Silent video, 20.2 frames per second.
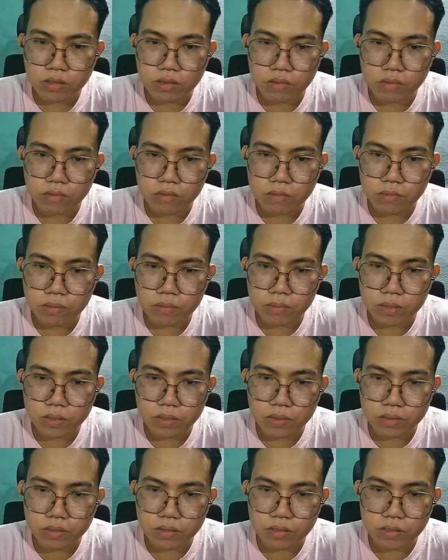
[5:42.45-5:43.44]
So woman
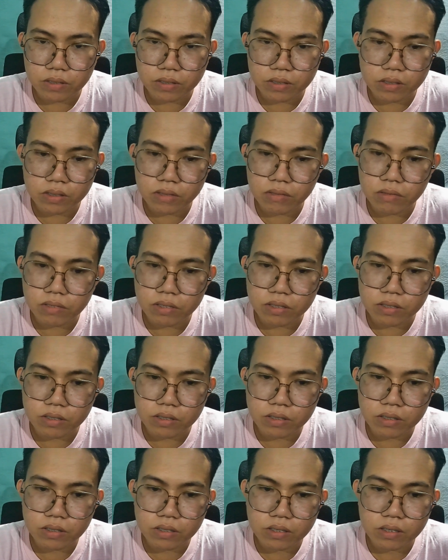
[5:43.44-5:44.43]
plus royalty is queen.
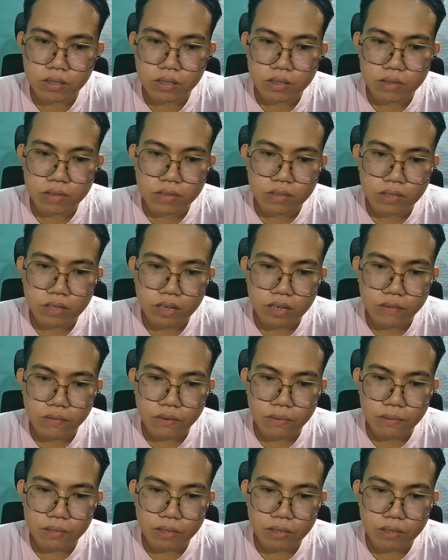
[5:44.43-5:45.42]

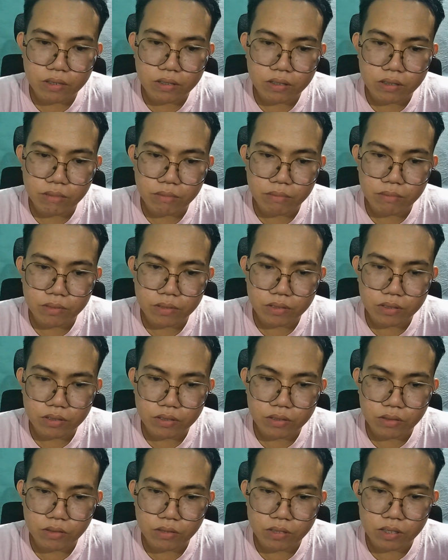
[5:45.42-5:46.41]
And female concept
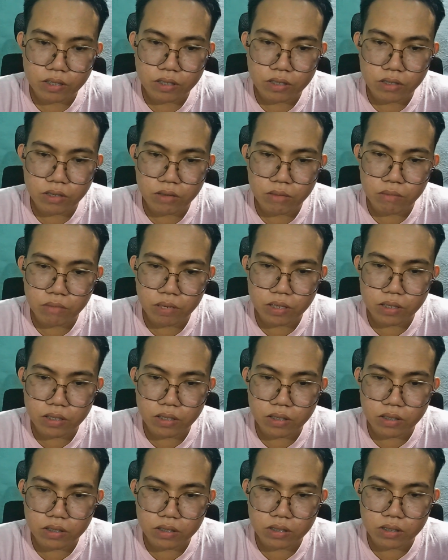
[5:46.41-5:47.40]
versus queen. This show
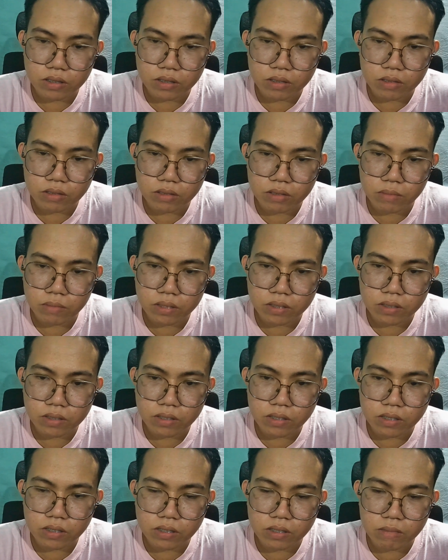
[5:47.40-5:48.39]
embeddings in code
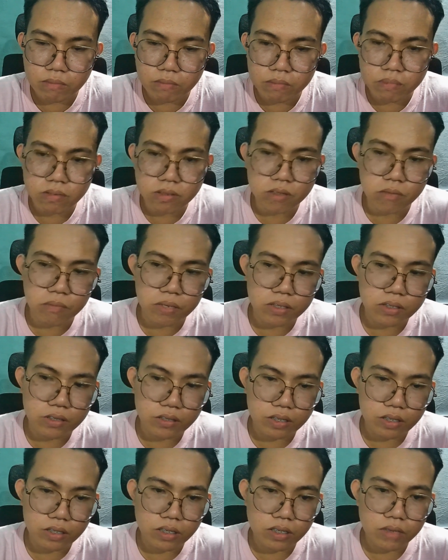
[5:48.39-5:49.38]
semantic relationship
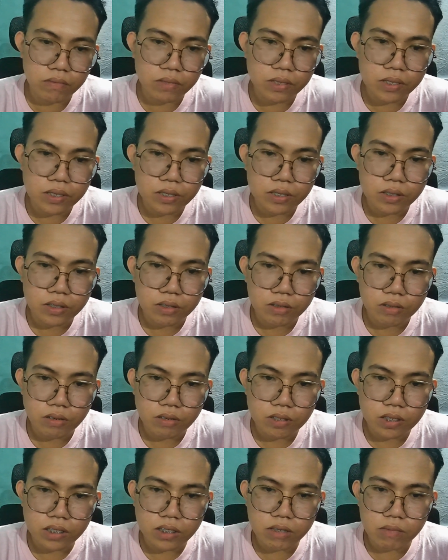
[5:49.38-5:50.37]
geometrically.
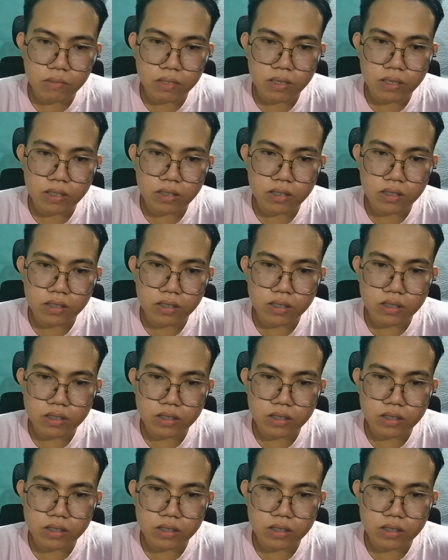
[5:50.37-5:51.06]
So cosine similarity.